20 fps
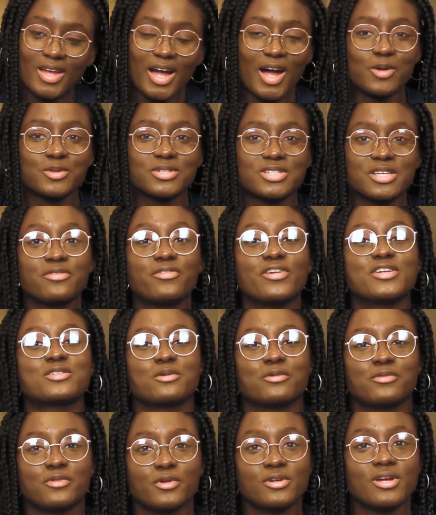i would say
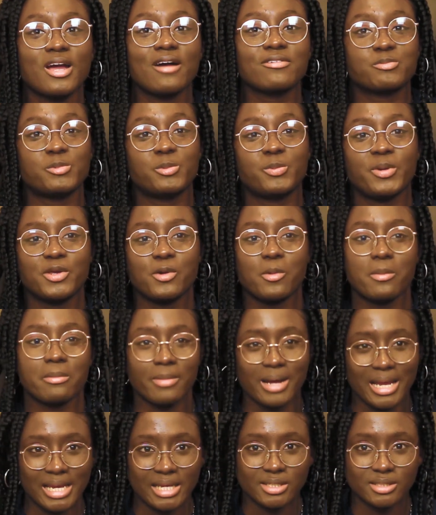first of all you have to prepare your
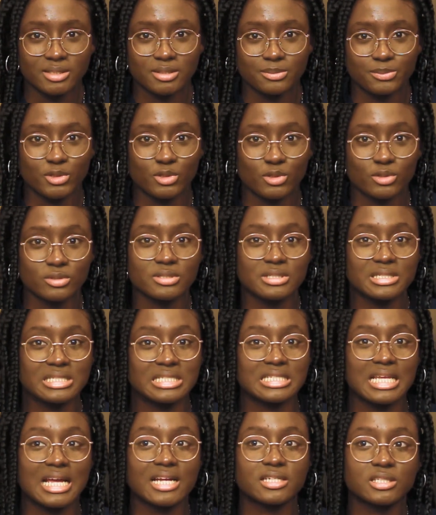mind because
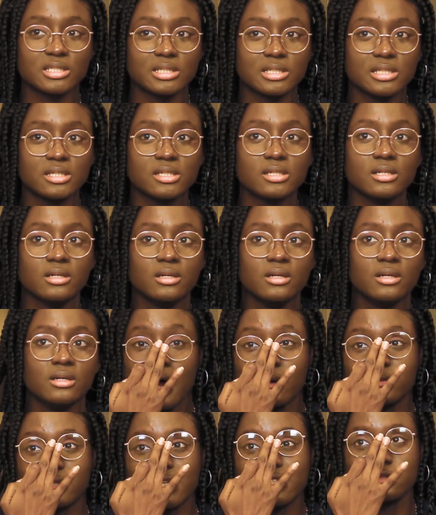it's actually
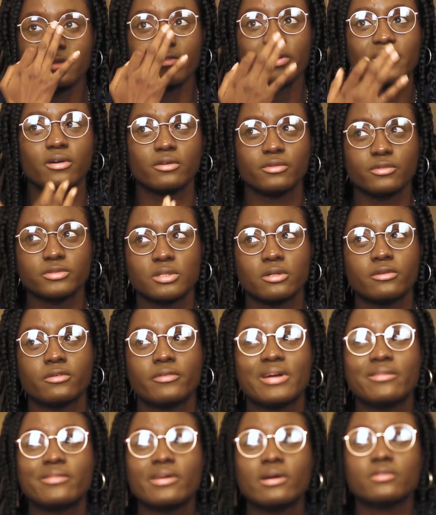i would say survival
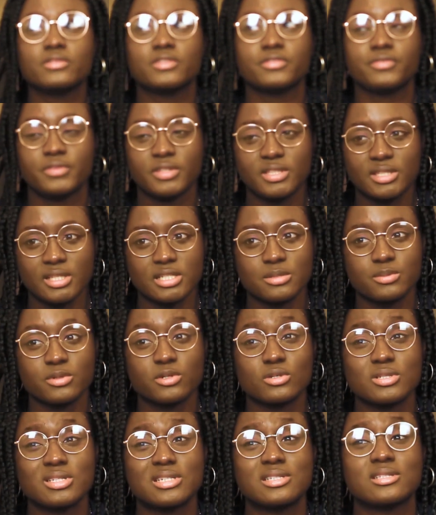survival of the fittest
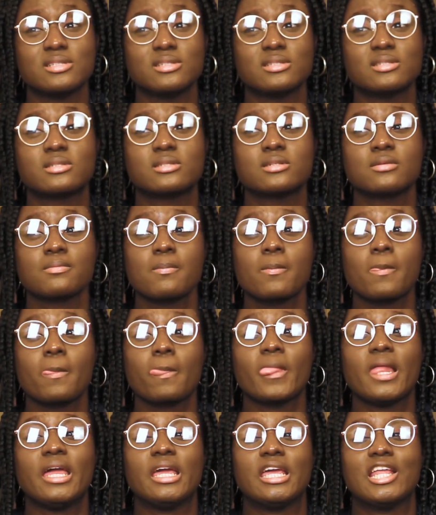because it is
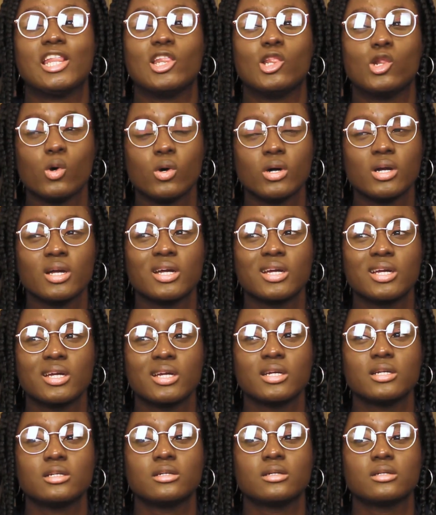a long
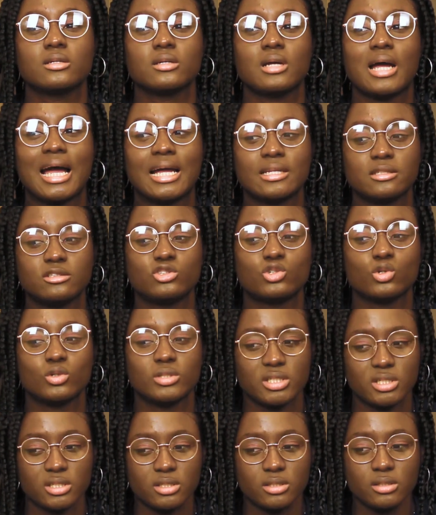hard
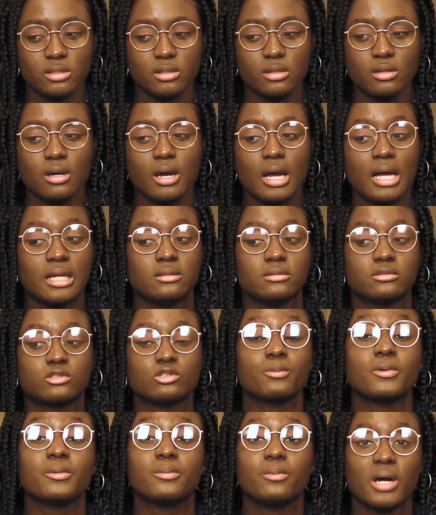journey and
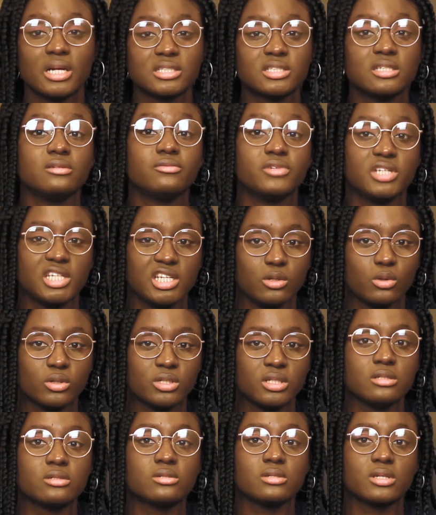some people are actually really
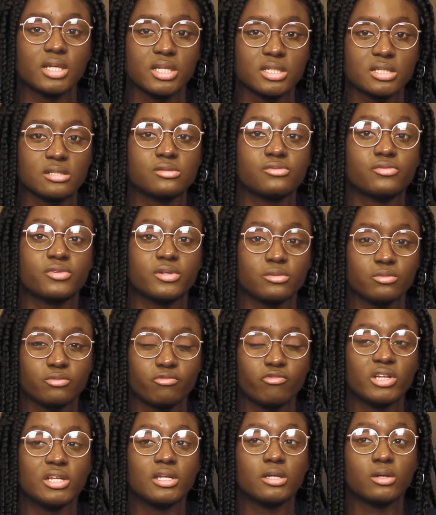lucky to get it really,
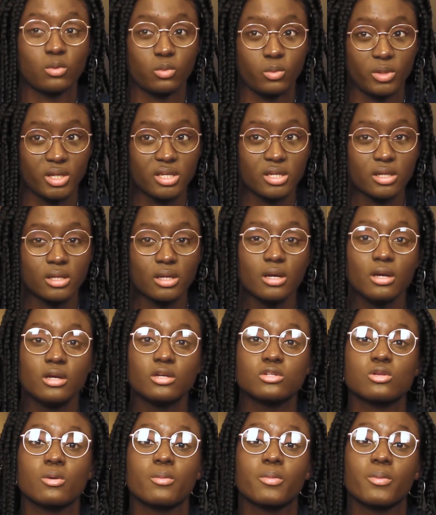really quick
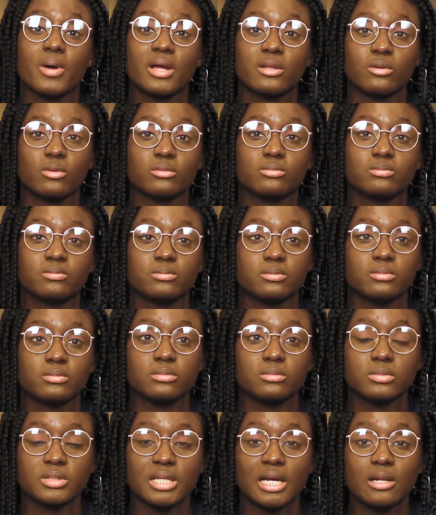some people are not
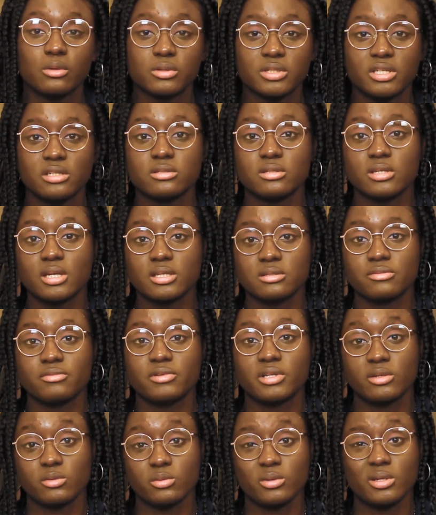that lucky to get it
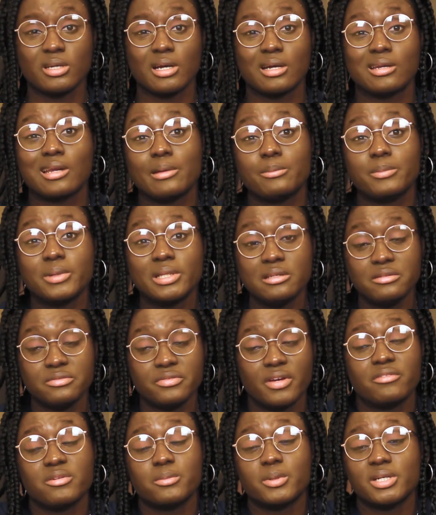really quick and i
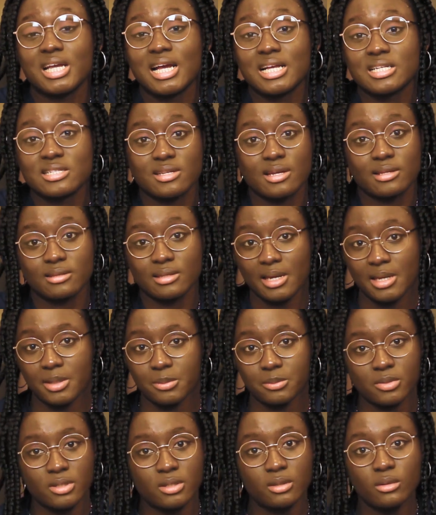believe everybody has their
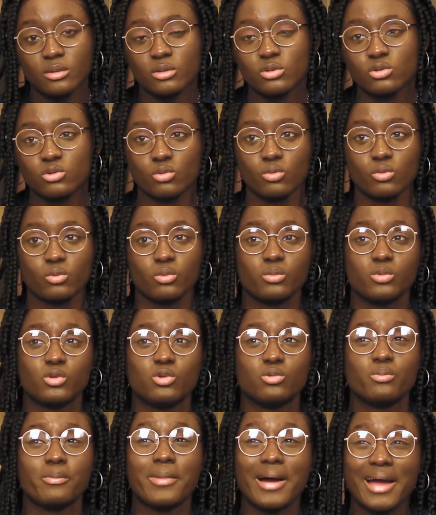time so
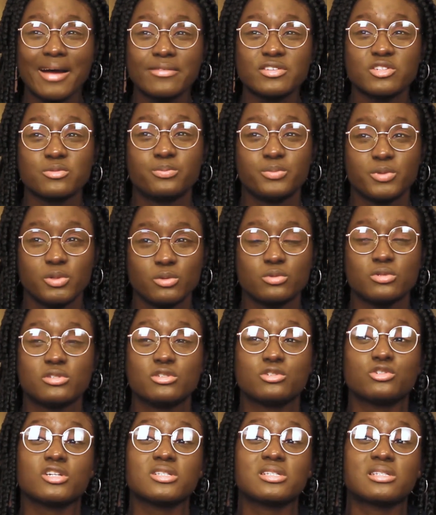you might have to build
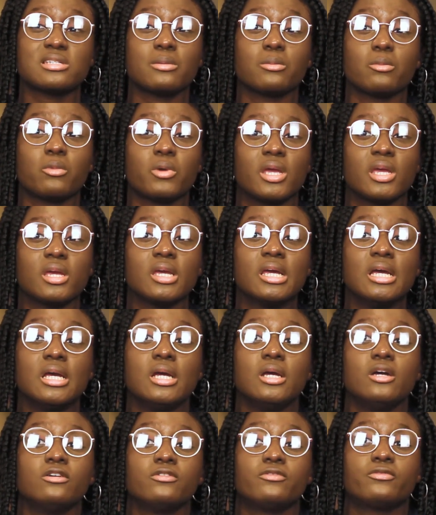it's just the same way
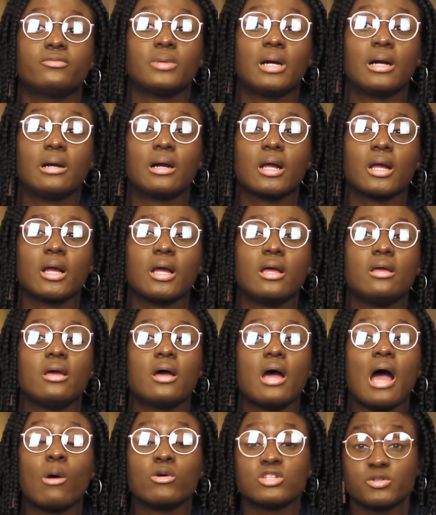
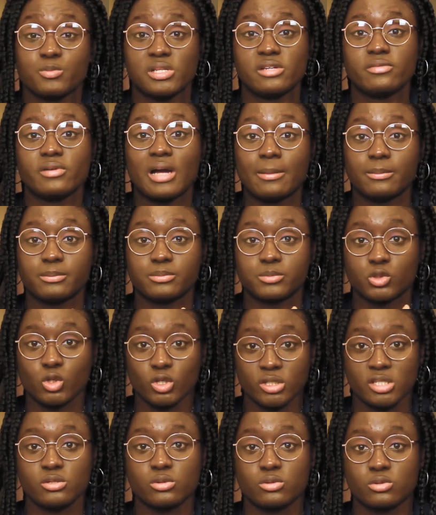i also believe i'm
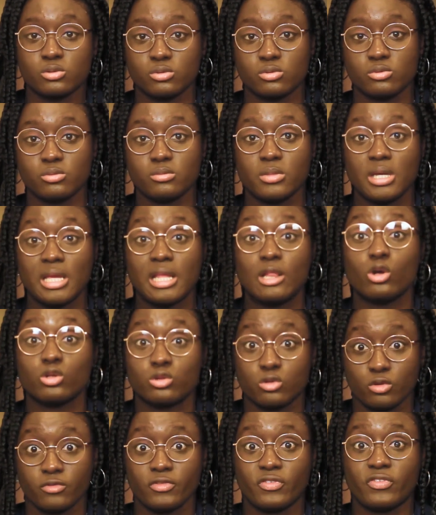talking to a
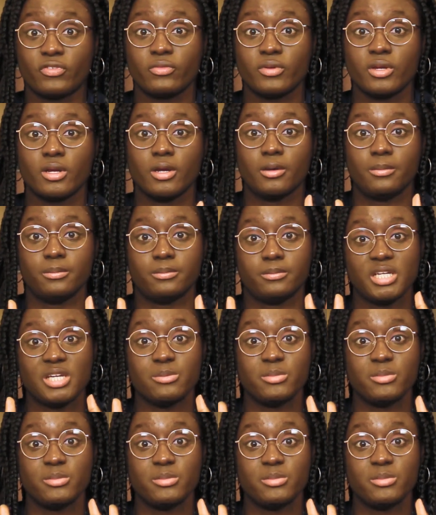lot of um,